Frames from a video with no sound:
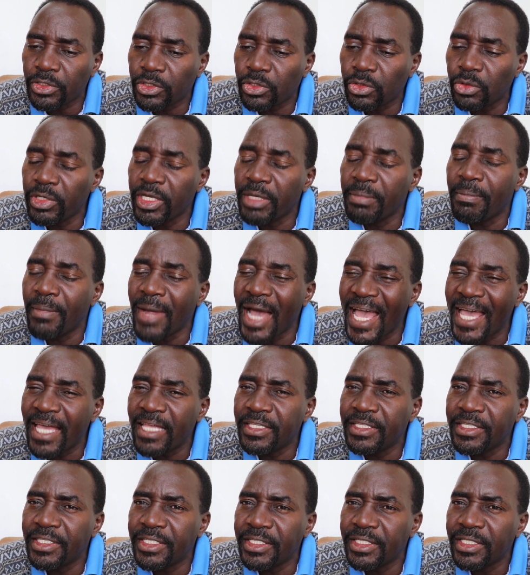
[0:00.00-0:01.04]
to
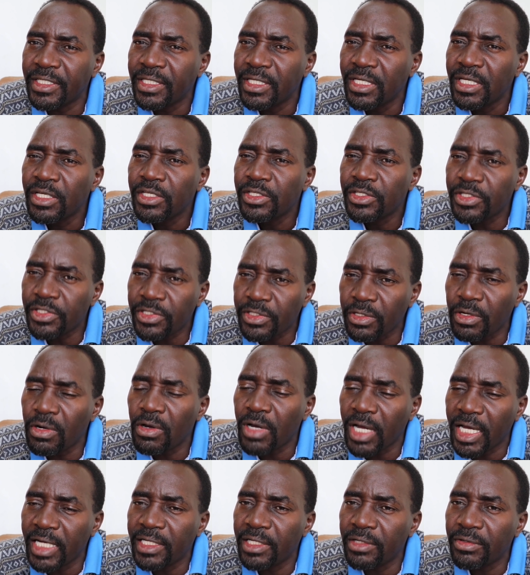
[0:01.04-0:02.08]
emerge
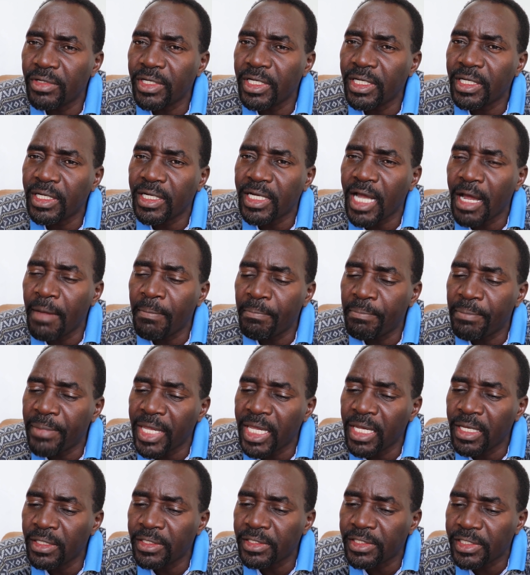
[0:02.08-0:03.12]
stronger during
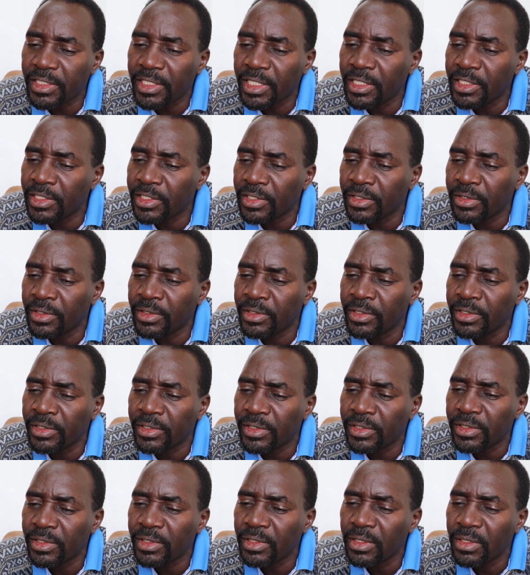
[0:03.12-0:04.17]
campaign
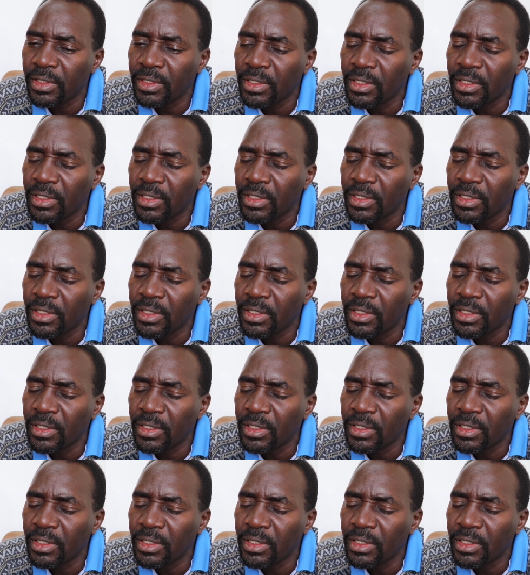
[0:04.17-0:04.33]
seasons.